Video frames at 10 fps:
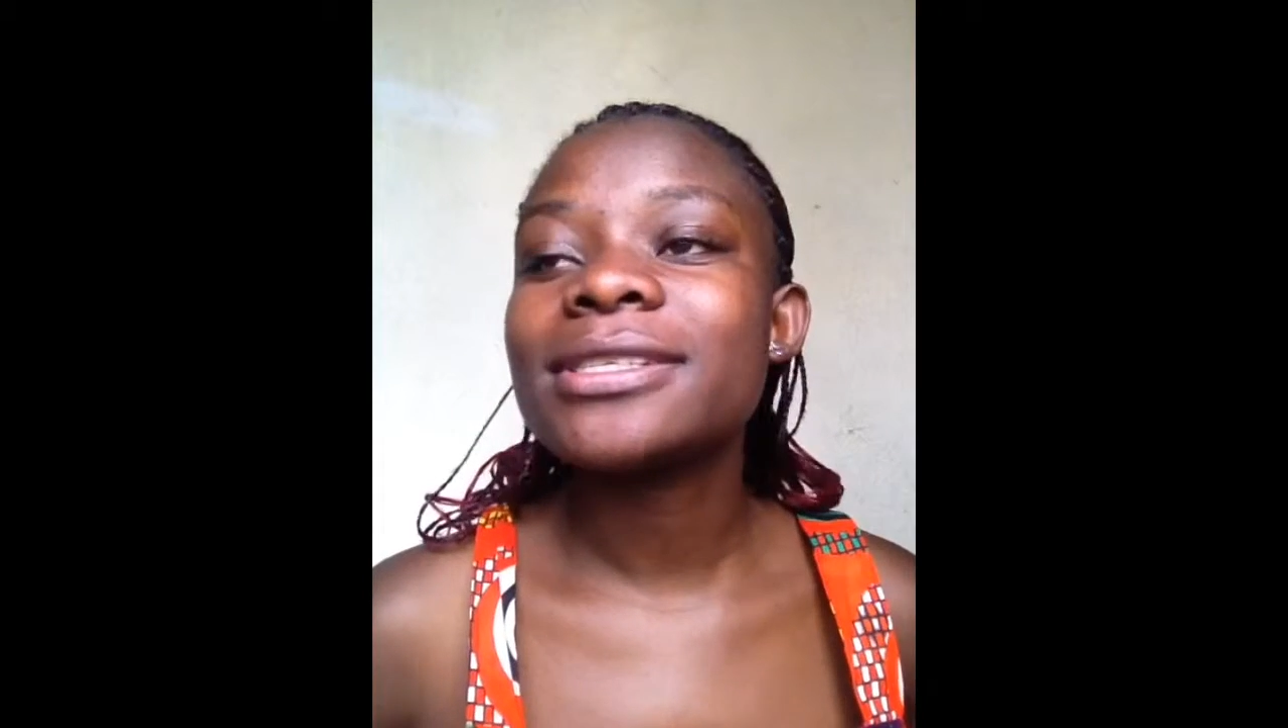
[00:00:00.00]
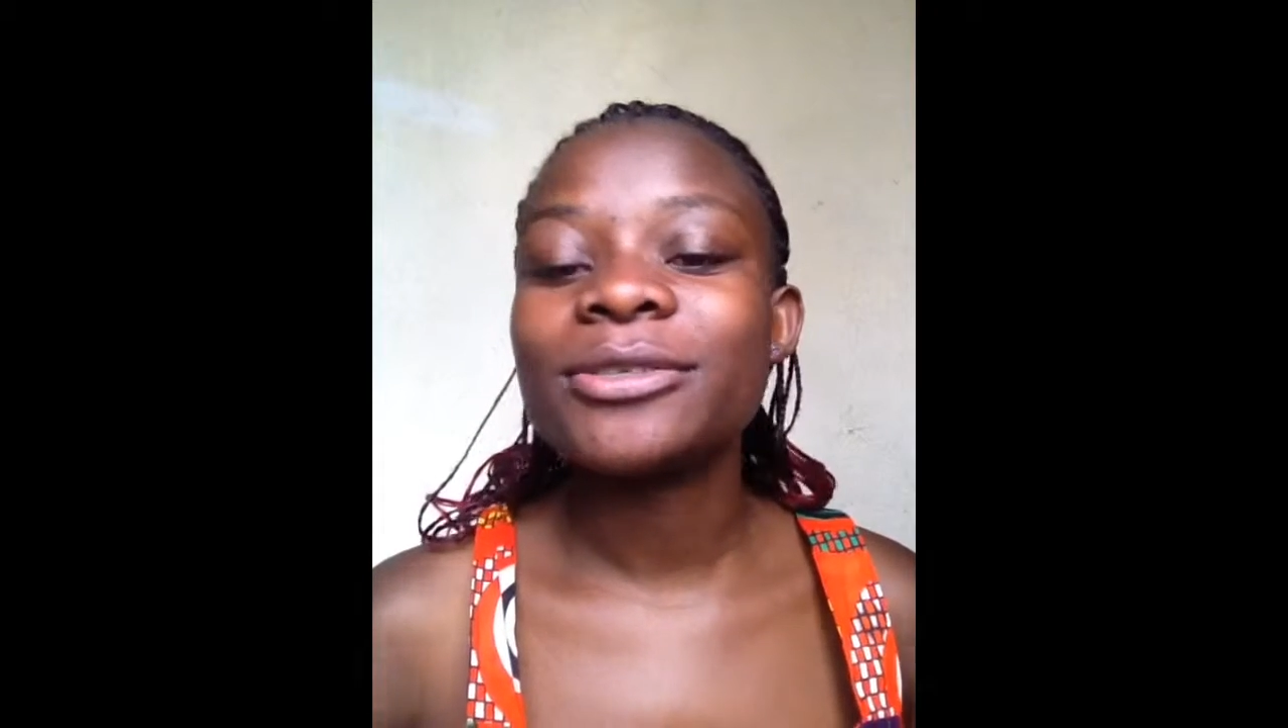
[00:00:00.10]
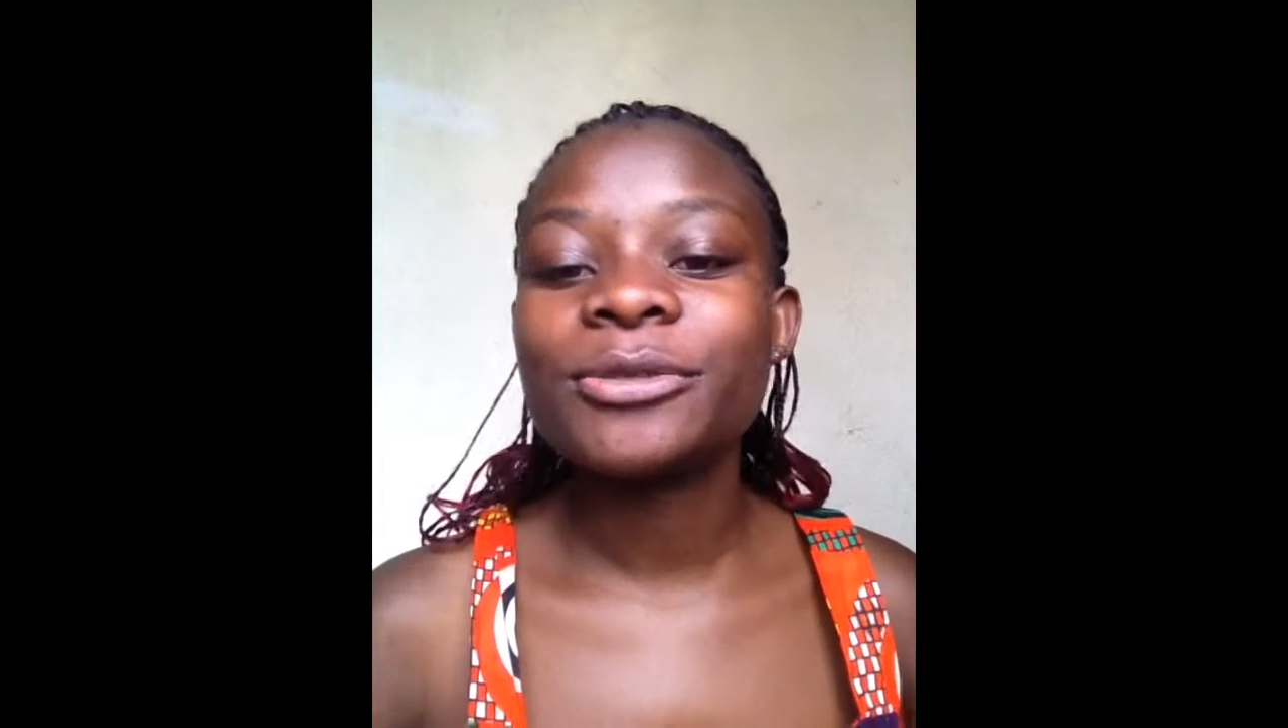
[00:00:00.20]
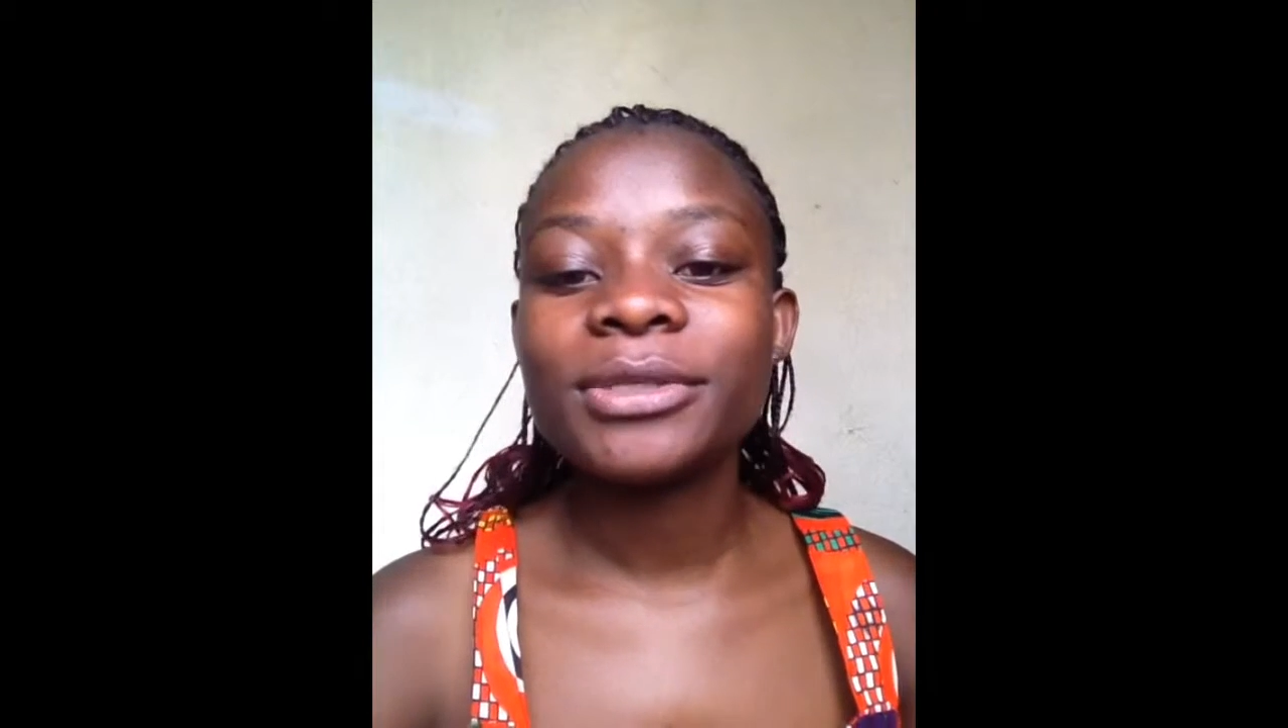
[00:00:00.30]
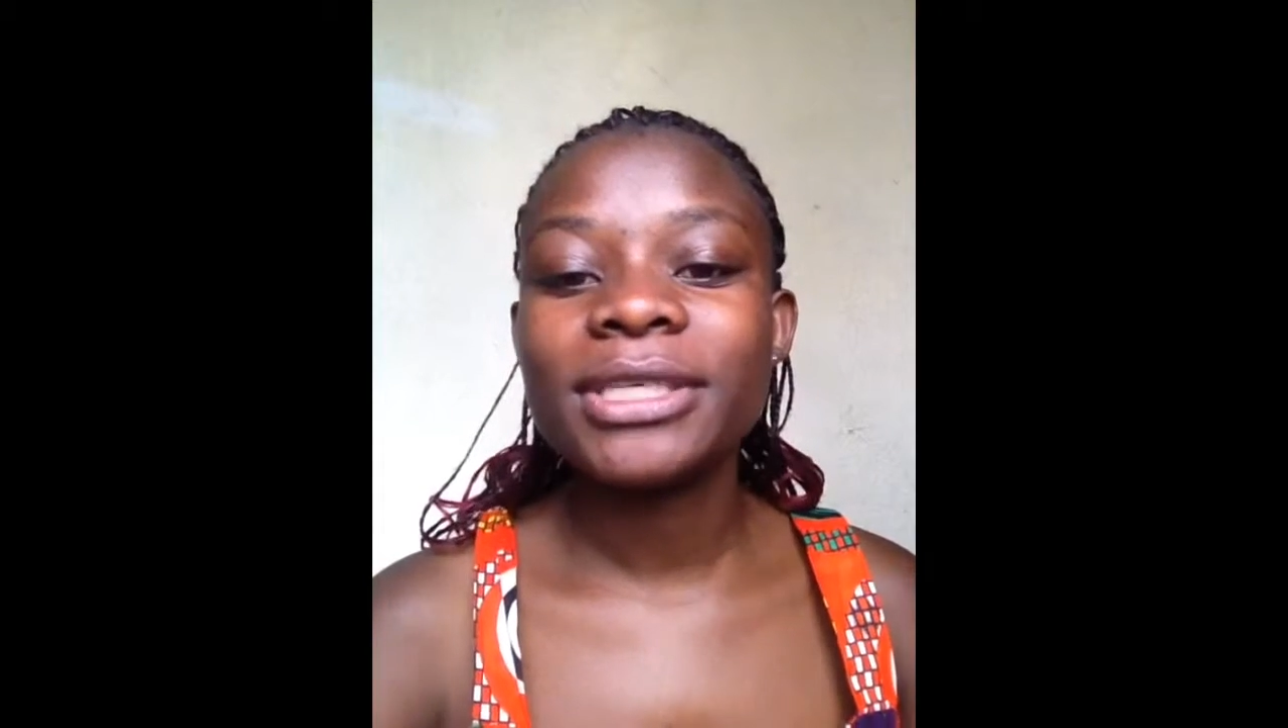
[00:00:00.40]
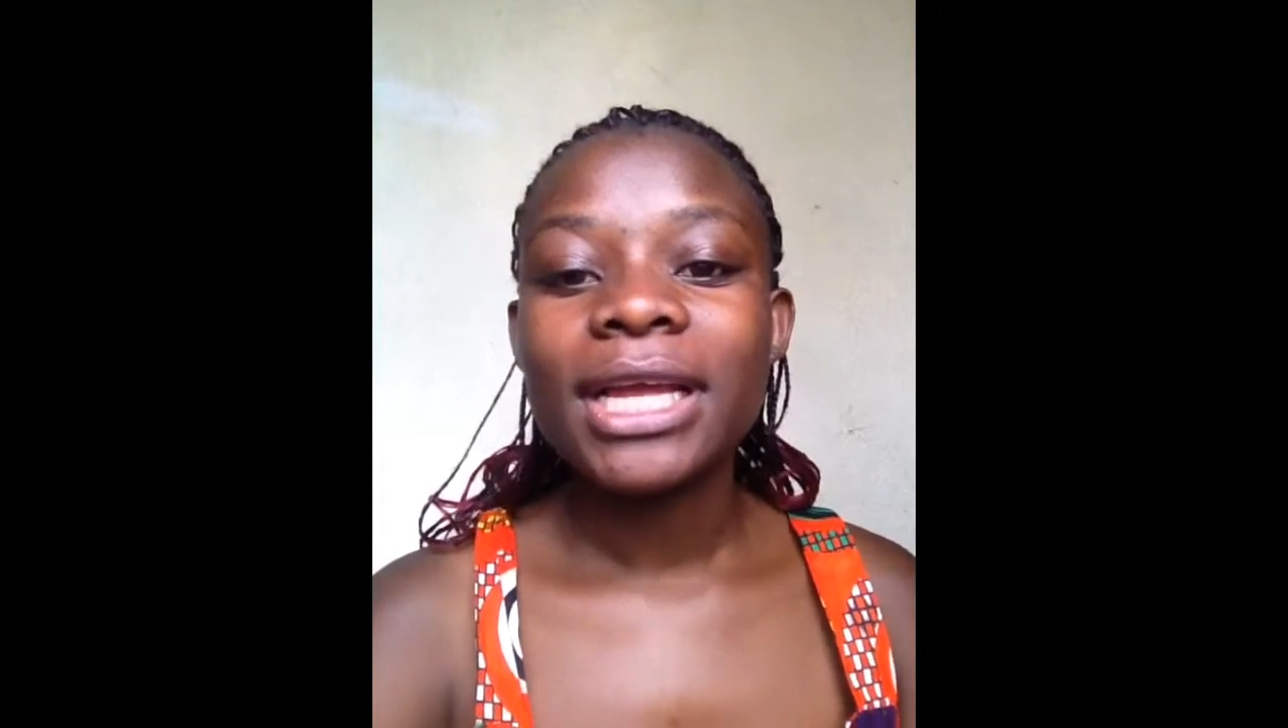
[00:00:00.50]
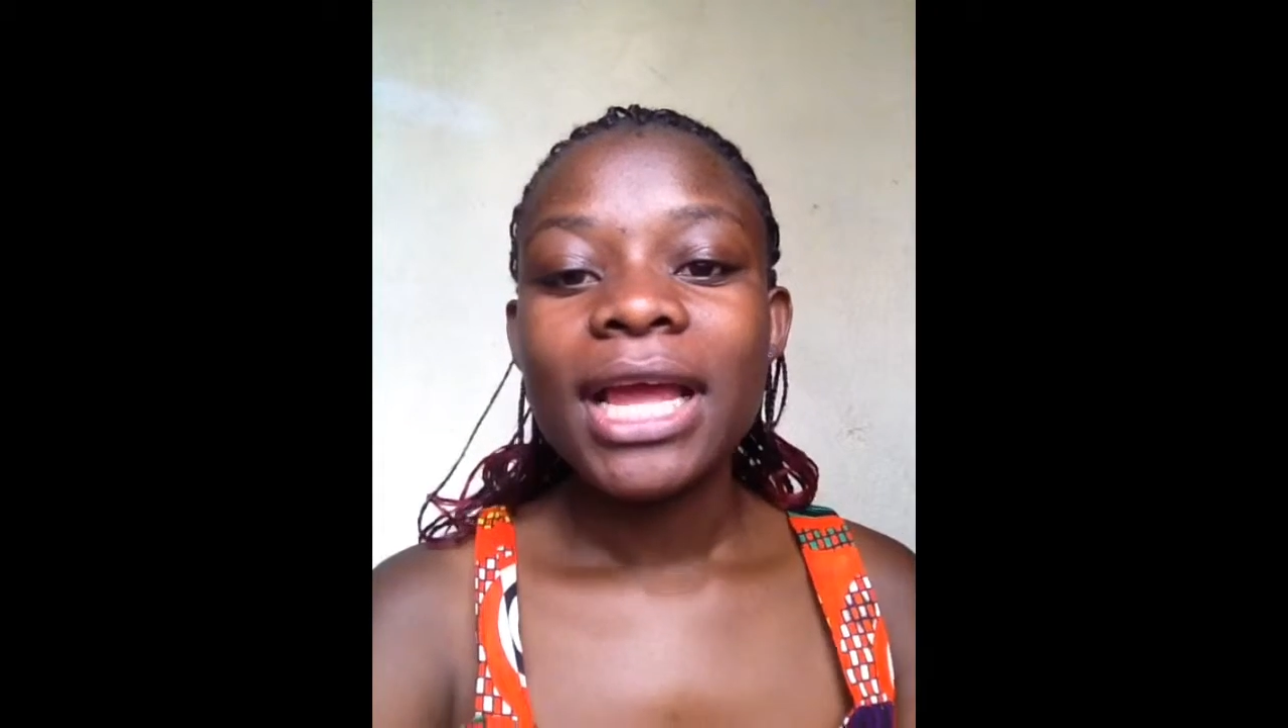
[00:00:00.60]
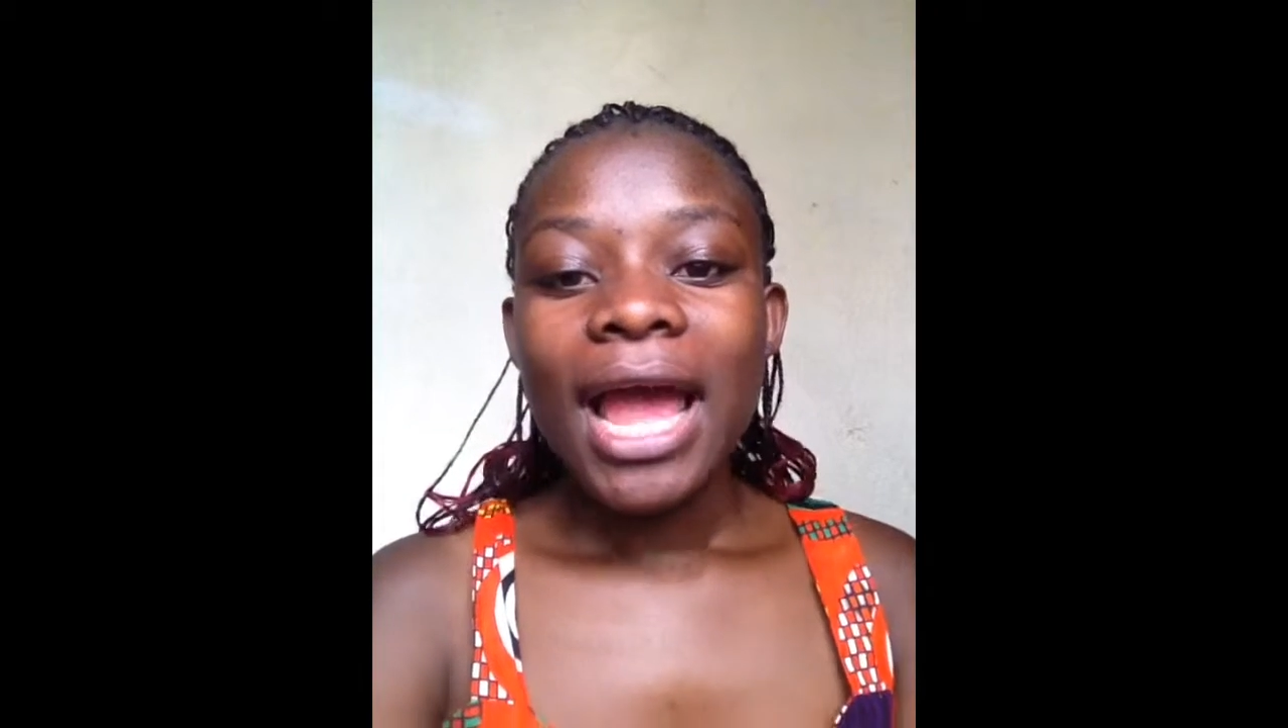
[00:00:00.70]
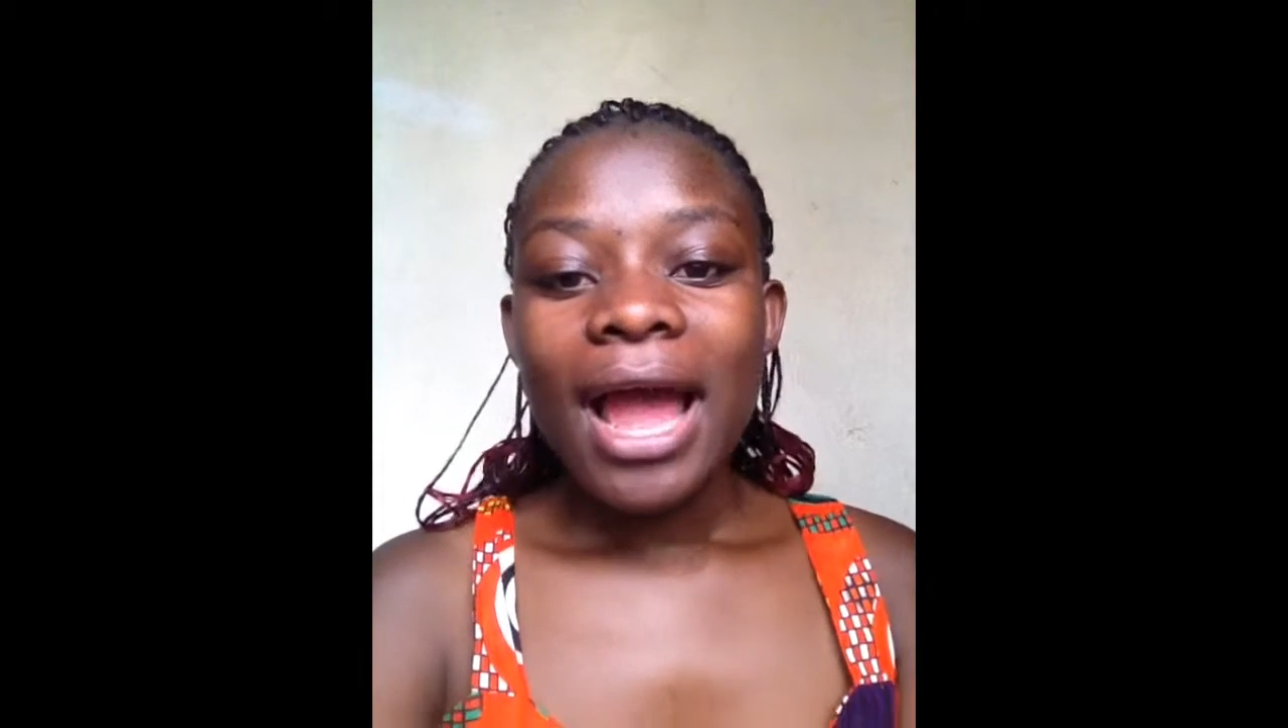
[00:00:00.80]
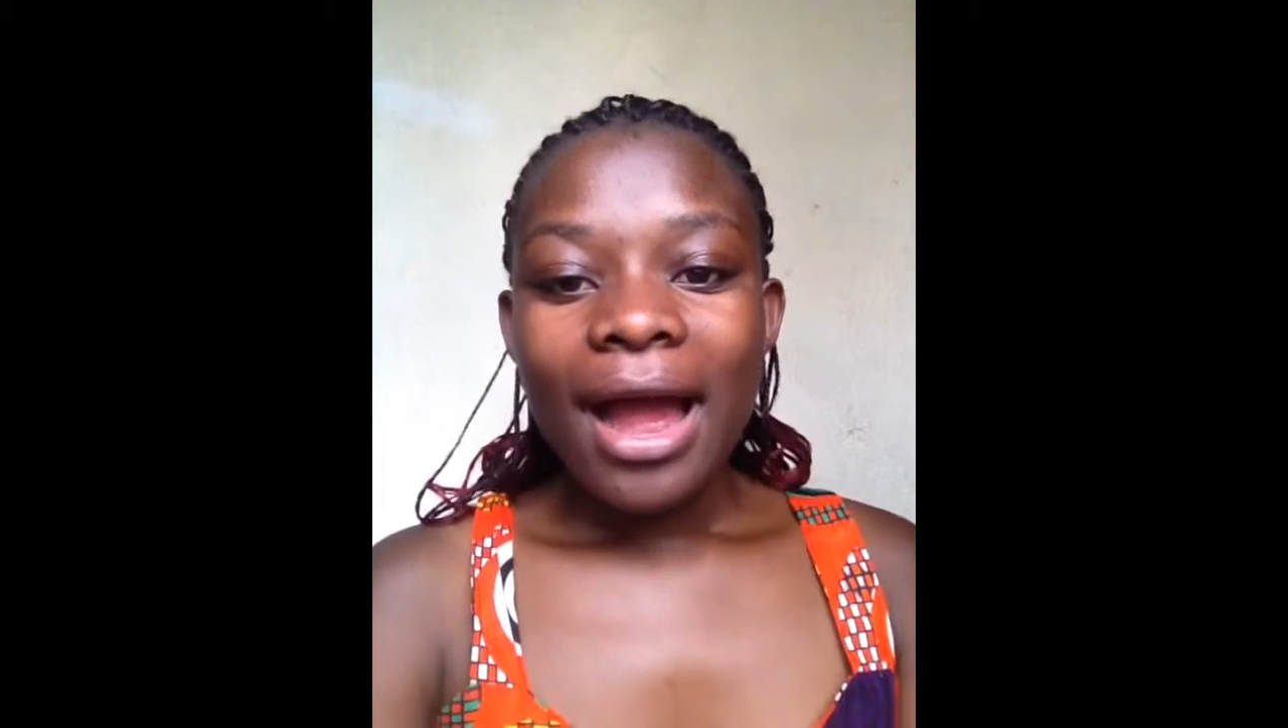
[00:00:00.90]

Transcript: CG